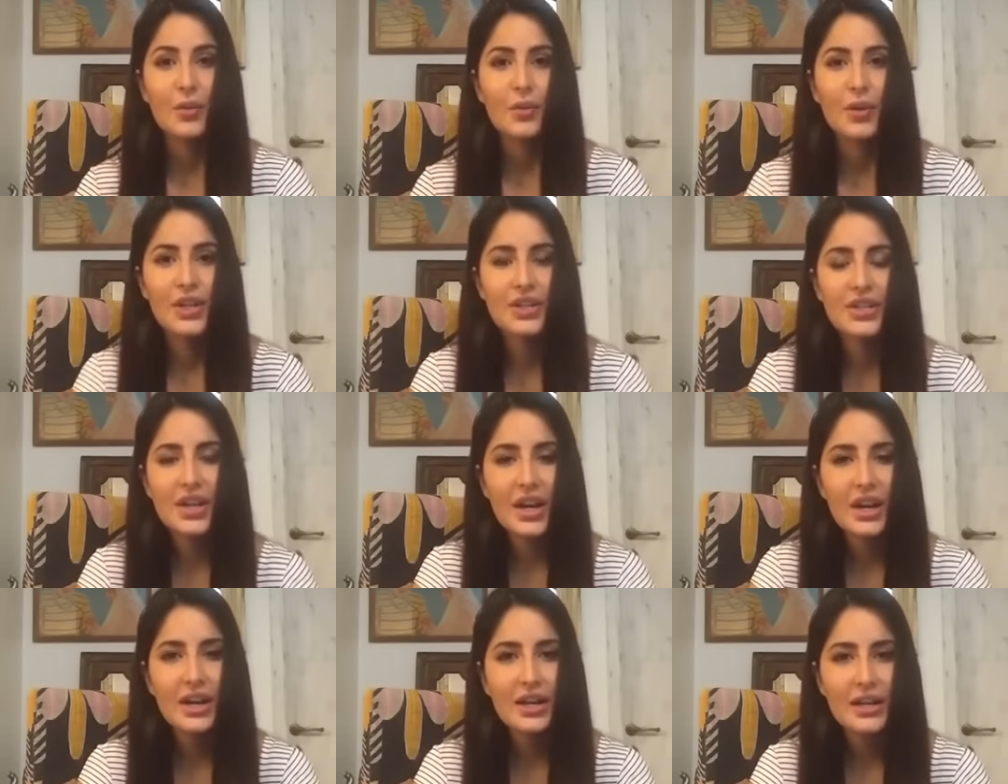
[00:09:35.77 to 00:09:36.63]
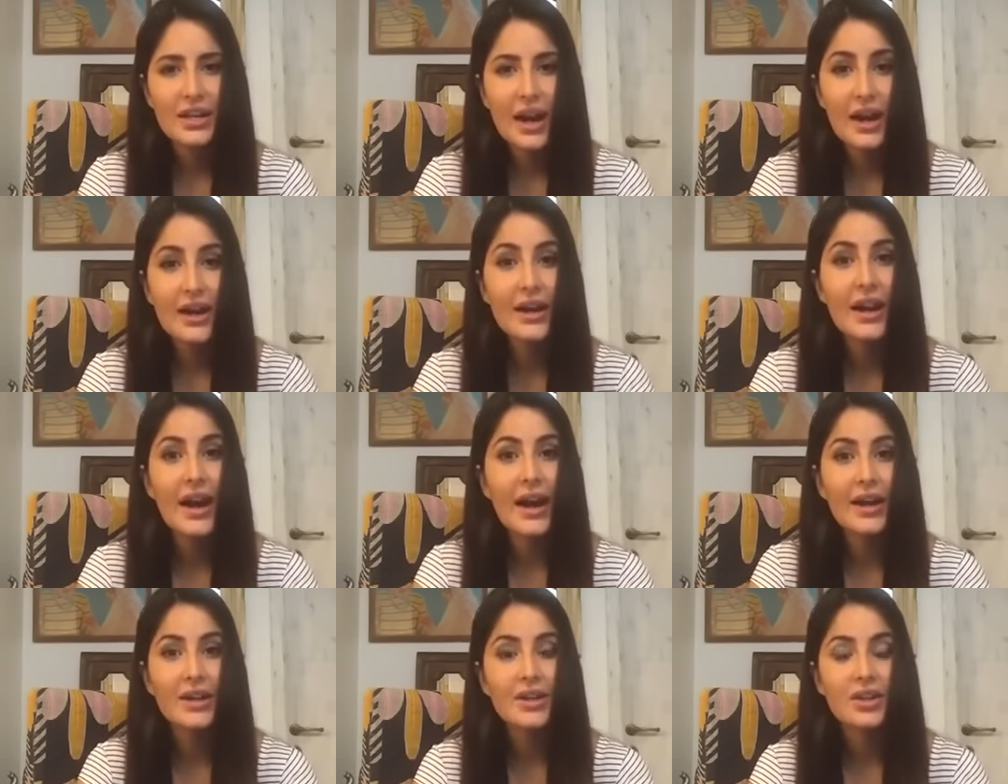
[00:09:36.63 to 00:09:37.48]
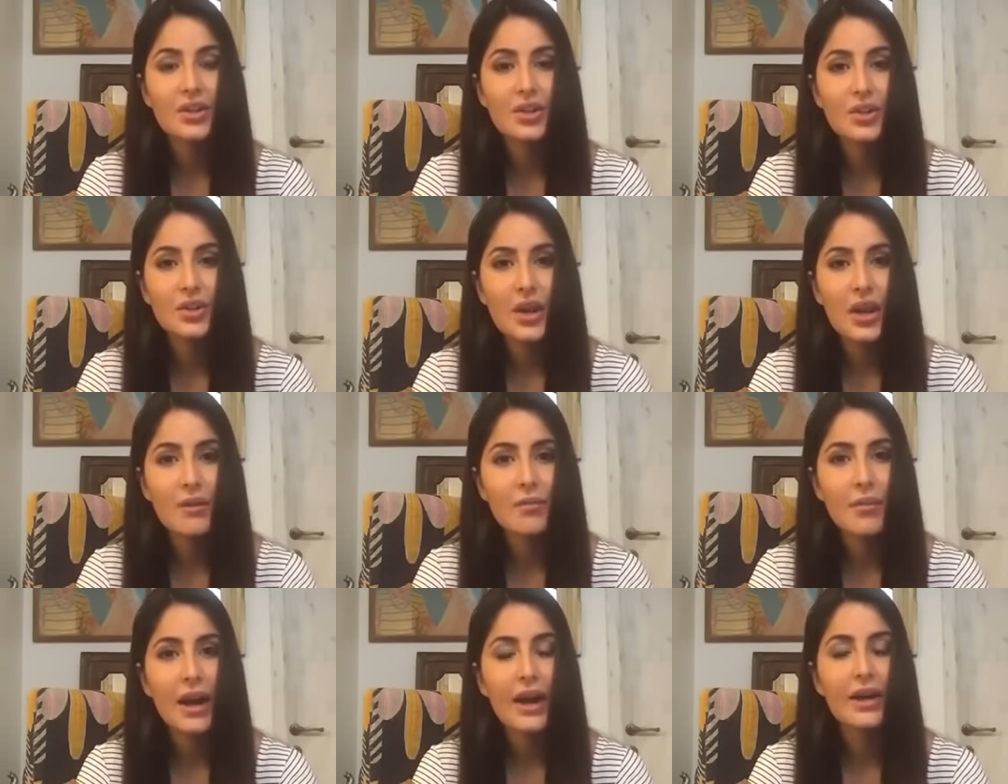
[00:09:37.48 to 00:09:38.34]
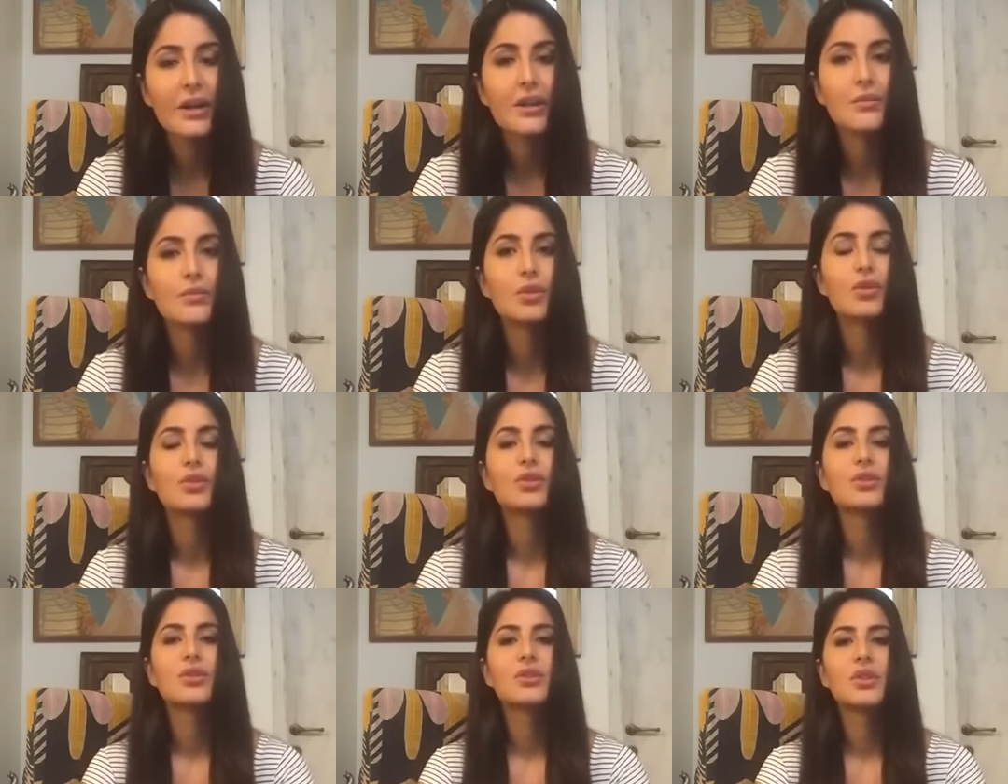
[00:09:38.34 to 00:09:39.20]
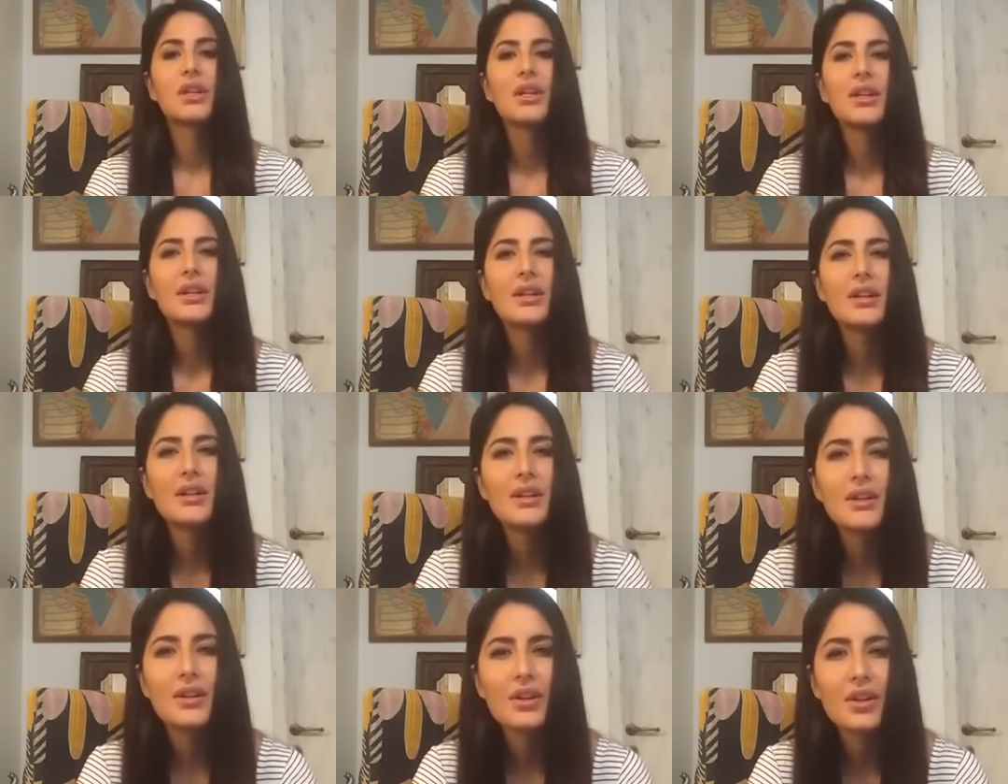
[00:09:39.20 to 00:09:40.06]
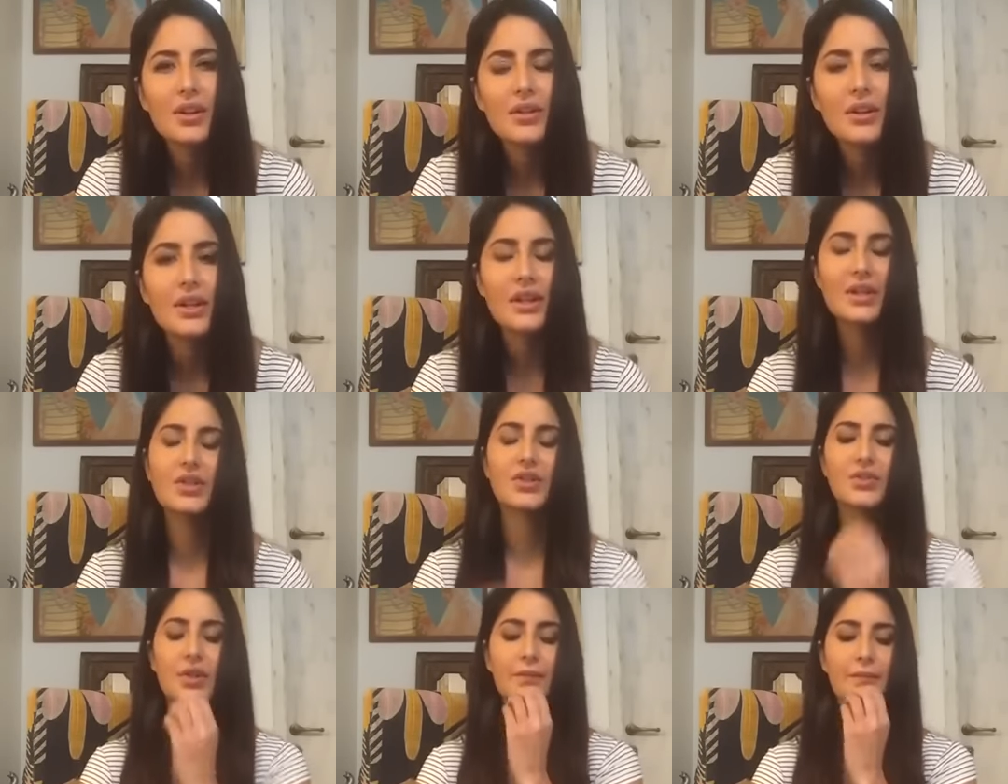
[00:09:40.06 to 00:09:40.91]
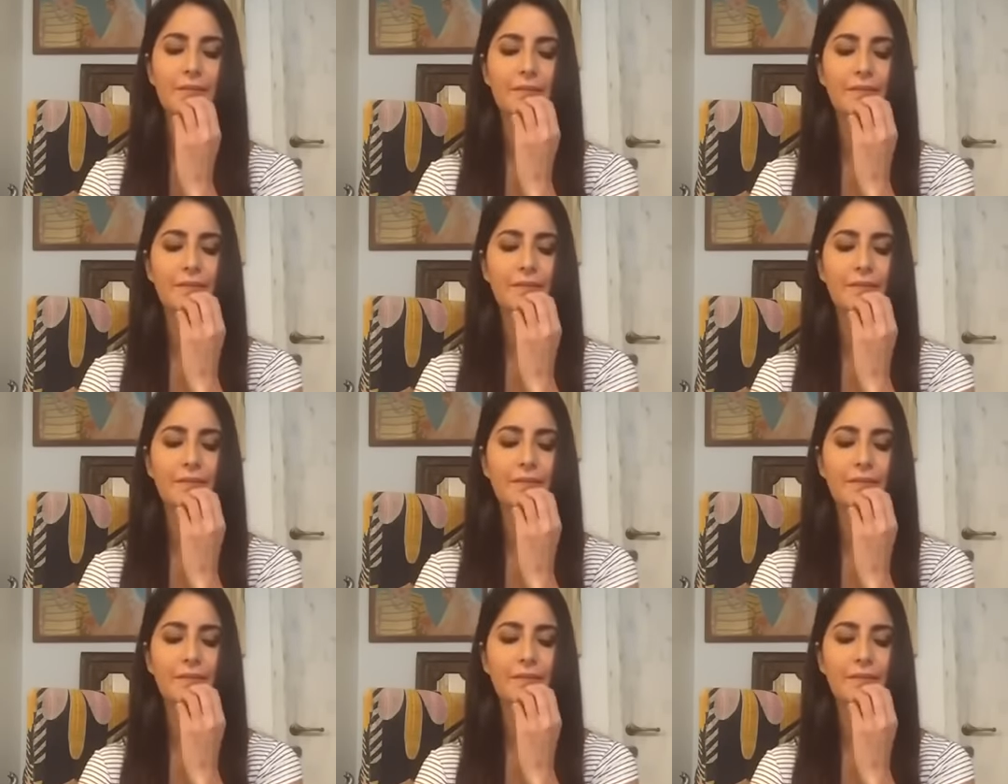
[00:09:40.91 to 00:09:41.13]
Which young actor do you admire the most in current industry?